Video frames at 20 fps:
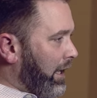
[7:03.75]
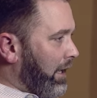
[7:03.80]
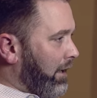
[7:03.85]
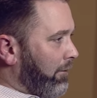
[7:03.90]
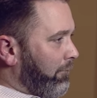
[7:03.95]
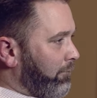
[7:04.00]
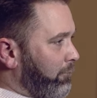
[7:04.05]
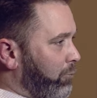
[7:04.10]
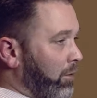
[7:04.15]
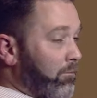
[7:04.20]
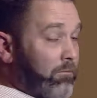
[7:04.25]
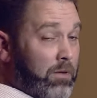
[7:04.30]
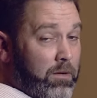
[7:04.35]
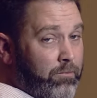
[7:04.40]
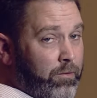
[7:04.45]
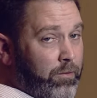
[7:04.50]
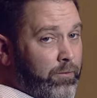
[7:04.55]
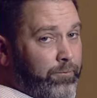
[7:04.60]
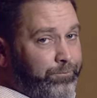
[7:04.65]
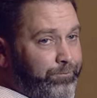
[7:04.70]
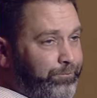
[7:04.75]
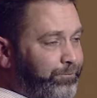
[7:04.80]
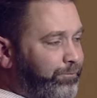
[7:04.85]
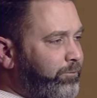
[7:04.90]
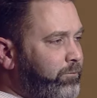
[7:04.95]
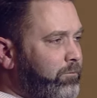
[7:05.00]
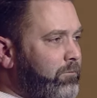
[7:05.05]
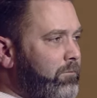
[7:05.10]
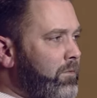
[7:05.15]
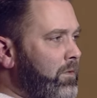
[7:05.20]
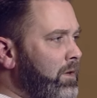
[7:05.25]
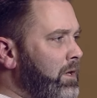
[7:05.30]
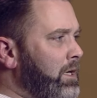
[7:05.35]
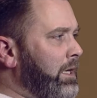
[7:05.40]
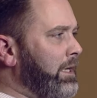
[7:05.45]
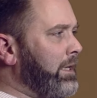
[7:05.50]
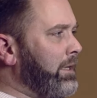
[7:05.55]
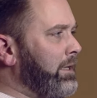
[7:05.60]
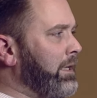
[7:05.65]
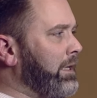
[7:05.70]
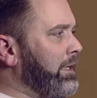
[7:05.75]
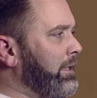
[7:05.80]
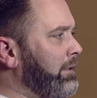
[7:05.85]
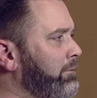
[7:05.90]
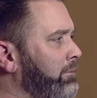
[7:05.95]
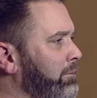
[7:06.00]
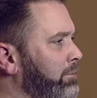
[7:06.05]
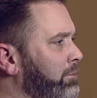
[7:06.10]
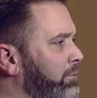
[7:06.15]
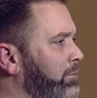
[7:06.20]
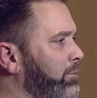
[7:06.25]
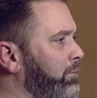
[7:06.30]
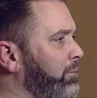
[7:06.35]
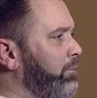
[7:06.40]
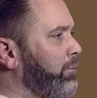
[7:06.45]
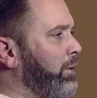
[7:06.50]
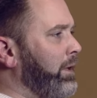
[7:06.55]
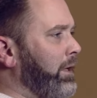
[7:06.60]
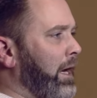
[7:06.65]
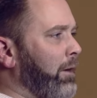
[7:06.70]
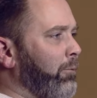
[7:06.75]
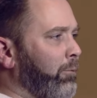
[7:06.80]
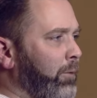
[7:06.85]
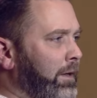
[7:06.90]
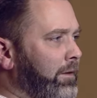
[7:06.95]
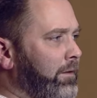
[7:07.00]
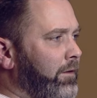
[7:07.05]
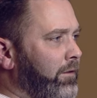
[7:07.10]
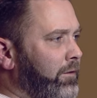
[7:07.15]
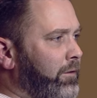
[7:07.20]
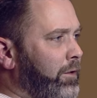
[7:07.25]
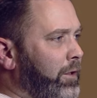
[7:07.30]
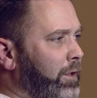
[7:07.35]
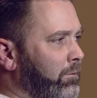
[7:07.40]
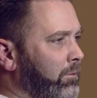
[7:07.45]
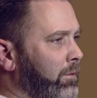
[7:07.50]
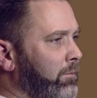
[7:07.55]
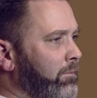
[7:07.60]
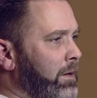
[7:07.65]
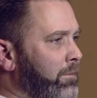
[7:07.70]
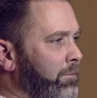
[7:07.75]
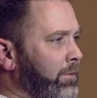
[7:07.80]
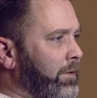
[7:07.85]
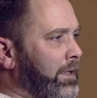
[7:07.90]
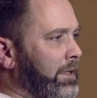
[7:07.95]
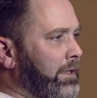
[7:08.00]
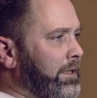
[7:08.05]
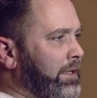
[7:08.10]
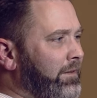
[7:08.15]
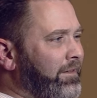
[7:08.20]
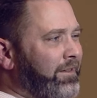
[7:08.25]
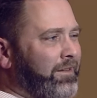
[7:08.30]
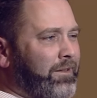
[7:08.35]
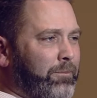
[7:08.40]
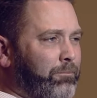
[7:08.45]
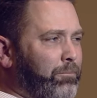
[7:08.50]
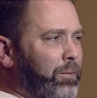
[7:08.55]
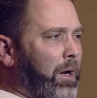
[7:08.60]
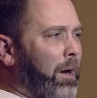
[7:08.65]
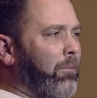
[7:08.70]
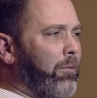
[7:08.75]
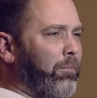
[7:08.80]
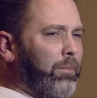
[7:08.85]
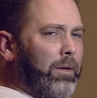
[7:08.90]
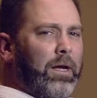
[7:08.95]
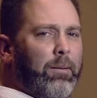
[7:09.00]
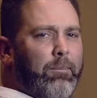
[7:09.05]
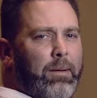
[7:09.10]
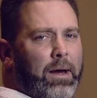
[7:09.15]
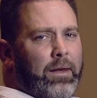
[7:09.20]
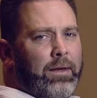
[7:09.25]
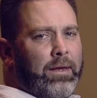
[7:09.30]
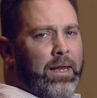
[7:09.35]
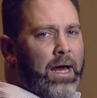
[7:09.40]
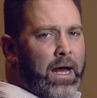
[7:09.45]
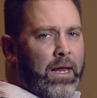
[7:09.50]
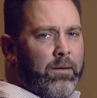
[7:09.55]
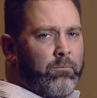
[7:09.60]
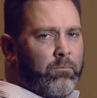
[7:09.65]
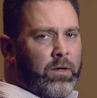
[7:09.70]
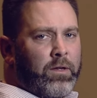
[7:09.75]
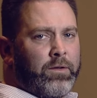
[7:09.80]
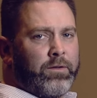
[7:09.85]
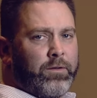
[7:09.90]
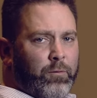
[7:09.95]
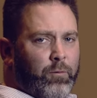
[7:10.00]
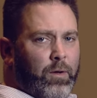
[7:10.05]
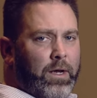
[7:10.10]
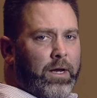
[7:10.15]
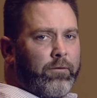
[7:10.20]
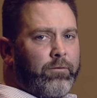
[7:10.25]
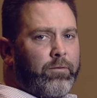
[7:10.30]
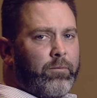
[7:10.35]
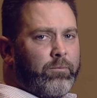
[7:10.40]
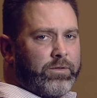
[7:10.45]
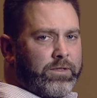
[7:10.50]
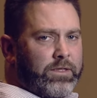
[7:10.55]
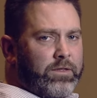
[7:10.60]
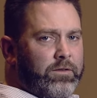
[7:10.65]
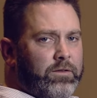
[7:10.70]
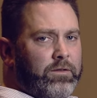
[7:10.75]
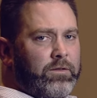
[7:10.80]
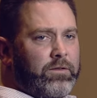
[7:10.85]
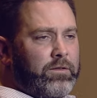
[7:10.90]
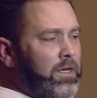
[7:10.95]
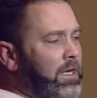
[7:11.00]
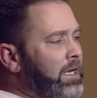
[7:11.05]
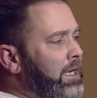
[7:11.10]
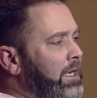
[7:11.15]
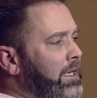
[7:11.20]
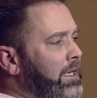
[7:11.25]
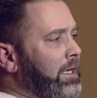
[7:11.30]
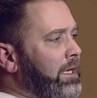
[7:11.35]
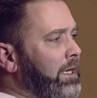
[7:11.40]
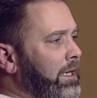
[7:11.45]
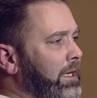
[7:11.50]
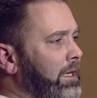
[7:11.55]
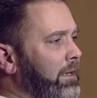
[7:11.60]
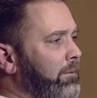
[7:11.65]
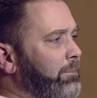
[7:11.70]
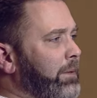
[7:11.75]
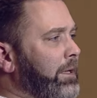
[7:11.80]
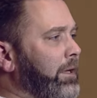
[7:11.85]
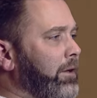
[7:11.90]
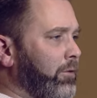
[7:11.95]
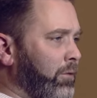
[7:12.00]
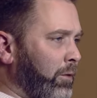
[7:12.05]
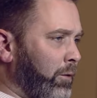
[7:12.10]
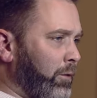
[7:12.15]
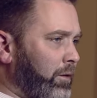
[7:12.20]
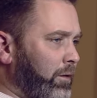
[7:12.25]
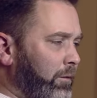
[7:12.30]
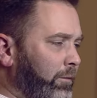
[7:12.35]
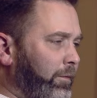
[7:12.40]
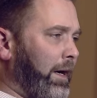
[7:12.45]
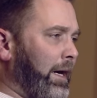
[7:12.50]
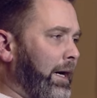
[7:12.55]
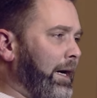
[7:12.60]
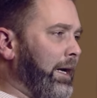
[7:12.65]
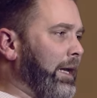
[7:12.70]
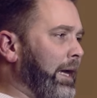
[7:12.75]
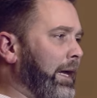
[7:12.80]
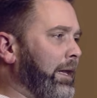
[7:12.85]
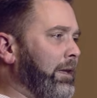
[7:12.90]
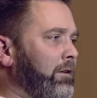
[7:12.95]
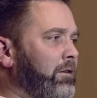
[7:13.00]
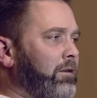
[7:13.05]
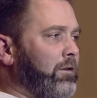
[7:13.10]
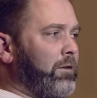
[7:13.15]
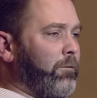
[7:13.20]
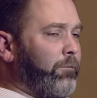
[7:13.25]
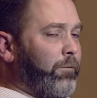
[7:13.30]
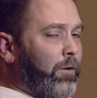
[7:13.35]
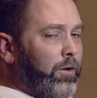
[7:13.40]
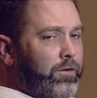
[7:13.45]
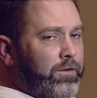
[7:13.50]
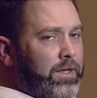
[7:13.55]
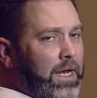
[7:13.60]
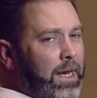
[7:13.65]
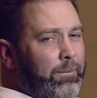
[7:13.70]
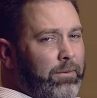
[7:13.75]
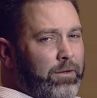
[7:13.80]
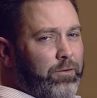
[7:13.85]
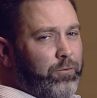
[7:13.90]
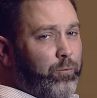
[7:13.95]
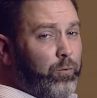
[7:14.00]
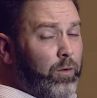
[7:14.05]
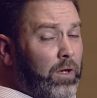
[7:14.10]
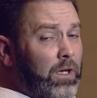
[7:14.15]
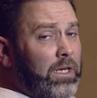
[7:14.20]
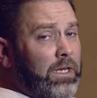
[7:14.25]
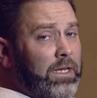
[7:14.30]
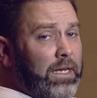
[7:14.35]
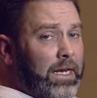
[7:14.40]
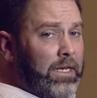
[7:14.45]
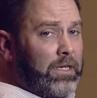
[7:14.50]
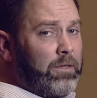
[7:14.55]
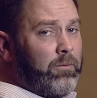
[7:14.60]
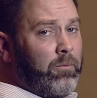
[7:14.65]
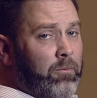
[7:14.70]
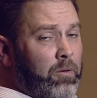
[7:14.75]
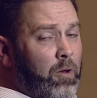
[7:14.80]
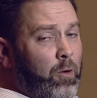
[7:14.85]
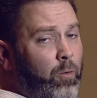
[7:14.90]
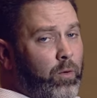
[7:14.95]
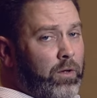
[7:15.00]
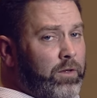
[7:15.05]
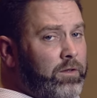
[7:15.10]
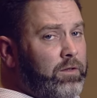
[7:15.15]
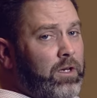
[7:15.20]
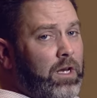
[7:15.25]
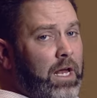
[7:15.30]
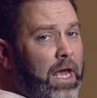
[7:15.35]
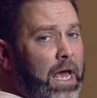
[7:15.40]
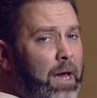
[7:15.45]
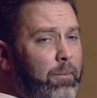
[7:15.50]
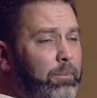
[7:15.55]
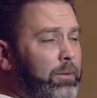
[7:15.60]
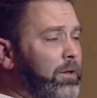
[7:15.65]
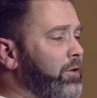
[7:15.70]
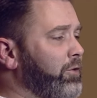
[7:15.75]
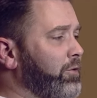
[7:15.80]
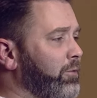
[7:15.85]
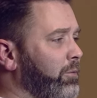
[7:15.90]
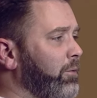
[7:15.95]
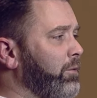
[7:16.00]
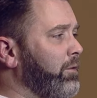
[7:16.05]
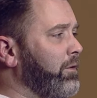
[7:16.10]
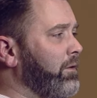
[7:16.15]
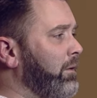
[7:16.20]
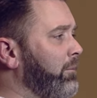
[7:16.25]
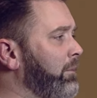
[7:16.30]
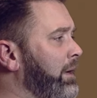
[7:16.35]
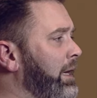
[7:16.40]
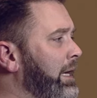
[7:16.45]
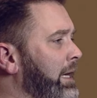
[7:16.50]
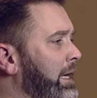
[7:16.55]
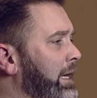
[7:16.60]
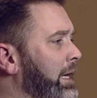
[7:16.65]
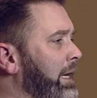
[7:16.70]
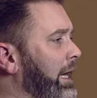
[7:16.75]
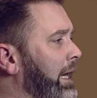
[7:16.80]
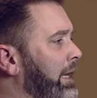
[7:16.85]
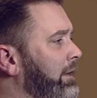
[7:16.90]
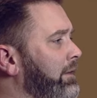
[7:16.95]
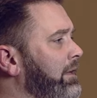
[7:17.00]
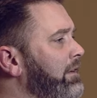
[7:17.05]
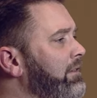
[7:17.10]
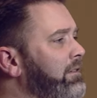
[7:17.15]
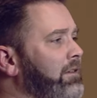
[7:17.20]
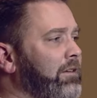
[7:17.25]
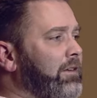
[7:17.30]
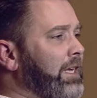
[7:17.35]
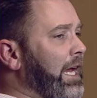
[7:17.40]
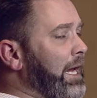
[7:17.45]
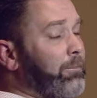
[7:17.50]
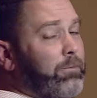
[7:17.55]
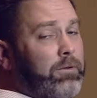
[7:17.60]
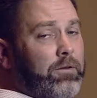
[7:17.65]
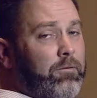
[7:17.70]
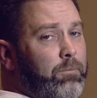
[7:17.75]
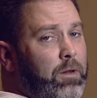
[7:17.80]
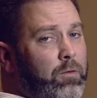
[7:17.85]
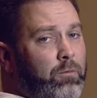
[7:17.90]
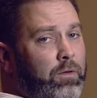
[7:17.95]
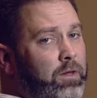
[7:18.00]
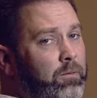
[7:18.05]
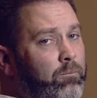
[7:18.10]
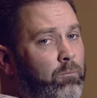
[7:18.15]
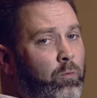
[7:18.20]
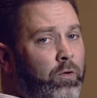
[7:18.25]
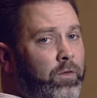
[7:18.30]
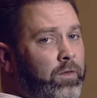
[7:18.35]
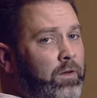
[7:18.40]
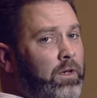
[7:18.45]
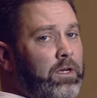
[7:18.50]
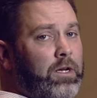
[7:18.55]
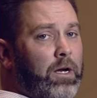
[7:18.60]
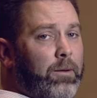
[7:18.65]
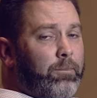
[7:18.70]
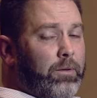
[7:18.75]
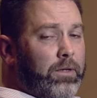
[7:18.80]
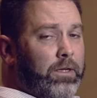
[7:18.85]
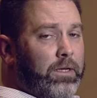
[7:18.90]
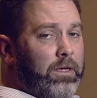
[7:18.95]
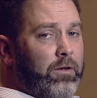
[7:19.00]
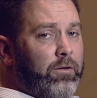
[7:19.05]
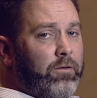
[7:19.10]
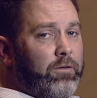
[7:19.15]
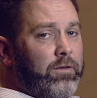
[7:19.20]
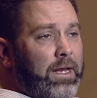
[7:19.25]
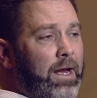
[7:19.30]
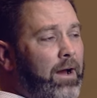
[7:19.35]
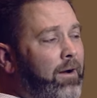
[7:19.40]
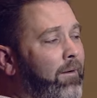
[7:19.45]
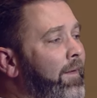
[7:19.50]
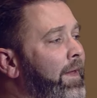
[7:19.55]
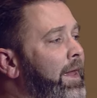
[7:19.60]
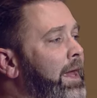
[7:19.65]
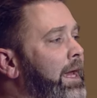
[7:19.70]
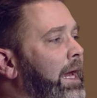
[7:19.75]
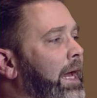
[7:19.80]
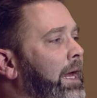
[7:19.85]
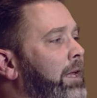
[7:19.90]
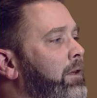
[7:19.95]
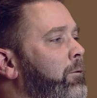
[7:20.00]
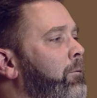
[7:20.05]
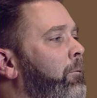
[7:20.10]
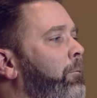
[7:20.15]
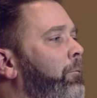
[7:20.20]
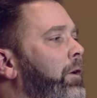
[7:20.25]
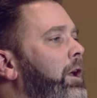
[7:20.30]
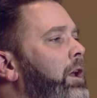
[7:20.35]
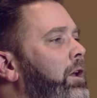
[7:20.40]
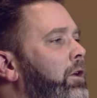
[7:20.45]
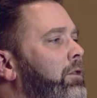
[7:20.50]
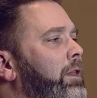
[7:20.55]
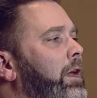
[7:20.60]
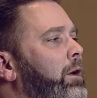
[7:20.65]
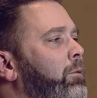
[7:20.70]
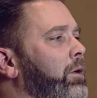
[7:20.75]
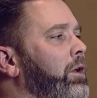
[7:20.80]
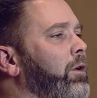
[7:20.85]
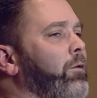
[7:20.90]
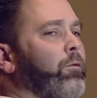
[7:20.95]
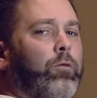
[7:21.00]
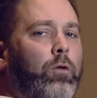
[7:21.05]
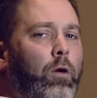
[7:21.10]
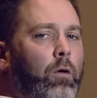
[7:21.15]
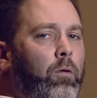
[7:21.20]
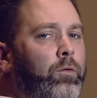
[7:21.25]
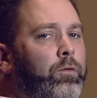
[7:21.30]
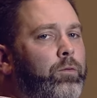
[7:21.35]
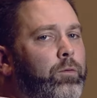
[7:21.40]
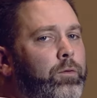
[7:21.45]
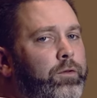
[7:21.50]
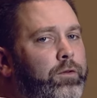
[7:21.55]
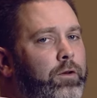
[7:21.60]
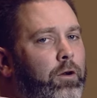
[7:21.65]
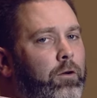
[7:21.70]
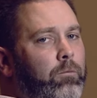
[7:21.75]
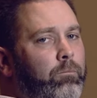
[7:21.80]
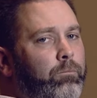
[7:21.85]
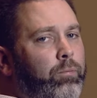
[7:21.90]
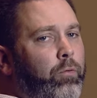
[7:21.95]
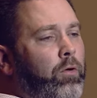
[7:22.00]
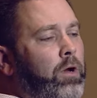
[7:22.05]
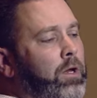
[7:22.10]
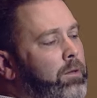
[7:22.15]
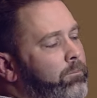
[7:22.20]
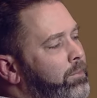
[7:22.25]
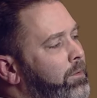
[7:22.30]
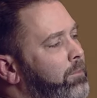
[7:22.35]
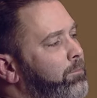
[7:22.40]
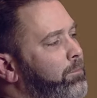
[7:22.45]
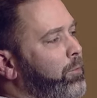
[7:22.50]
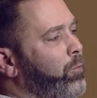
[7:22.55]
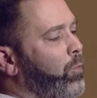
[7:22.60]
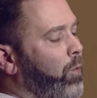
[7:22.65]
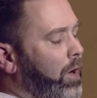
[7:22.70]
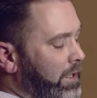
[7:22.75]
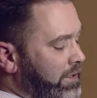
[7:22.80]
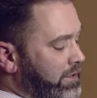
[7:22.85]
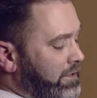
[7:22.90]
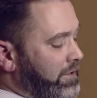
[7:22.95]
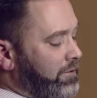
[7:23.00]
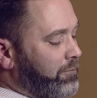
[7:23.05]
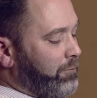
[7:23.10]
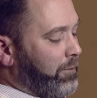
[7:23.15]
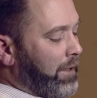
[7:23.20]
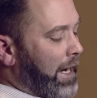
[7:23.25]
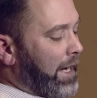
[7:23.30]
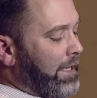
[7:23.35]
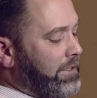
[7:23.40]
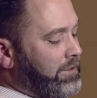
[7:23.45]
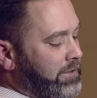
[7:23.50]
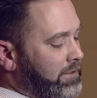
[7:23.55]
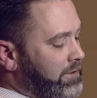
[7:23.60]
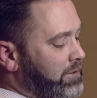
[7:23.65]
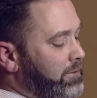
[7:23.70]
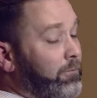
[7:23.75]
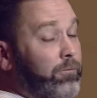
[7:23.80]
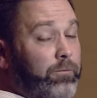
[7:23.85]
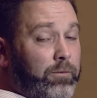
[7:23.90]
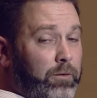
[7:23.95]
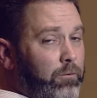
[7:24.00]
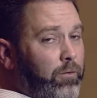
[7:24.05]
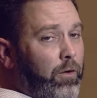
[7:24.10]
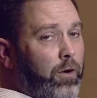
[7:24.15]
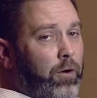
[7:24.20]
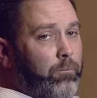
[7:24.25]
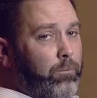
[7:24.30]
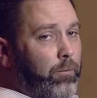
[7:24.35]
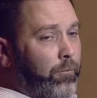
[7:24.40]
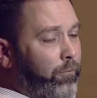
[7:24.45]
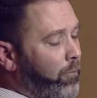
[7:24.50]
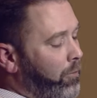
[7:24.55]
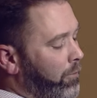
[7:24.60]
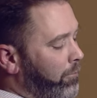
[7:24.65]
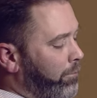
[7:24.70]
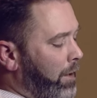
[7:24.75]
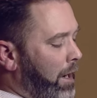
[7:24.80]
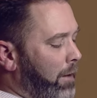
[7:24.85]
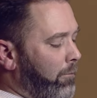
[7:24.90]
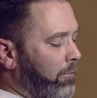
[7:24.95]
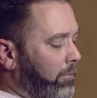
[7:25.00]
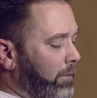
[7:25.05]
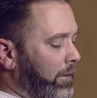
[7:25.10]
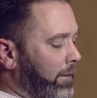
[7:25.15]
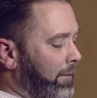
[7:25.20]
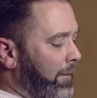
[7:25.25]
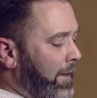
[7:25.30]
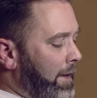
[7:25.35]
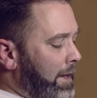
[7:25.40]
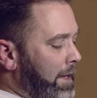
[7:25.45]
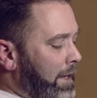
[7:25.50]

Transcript: Uh, remember, uh, when I read this to you, remember that this is a, probably about nine months away from Jesus uh, being crucified. And this is the first time he's really letting them know what's going to happen in Jerusalem. And these disciples have been with him more than a couple of years now. And you figure they would have grown to a certain point, but but watch this reaction that you, you've heard before probably.